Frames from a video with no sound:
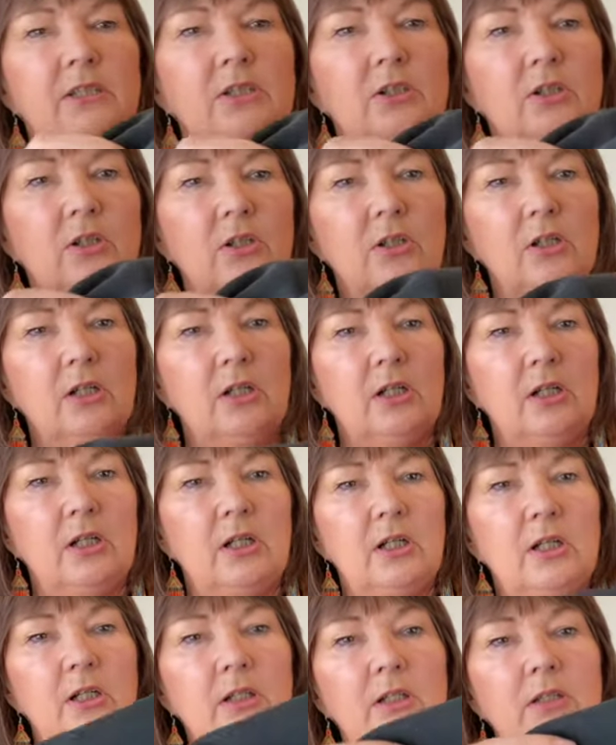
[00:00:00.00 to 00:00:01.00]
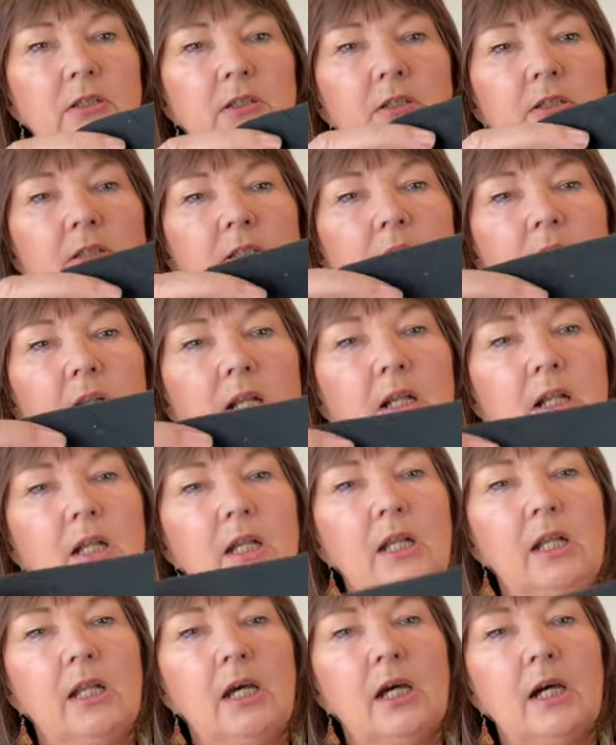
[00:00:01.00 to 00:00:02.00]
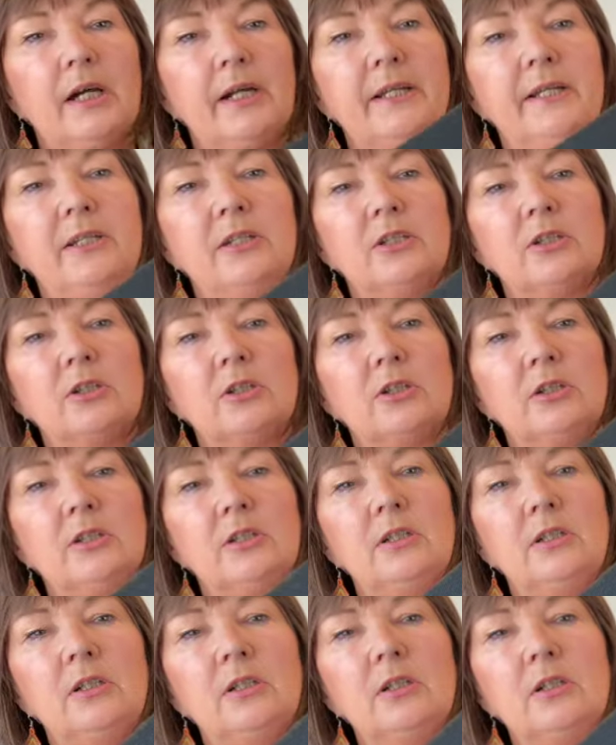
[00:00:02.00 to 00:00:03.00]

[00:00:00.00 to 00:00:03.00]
got lines on it.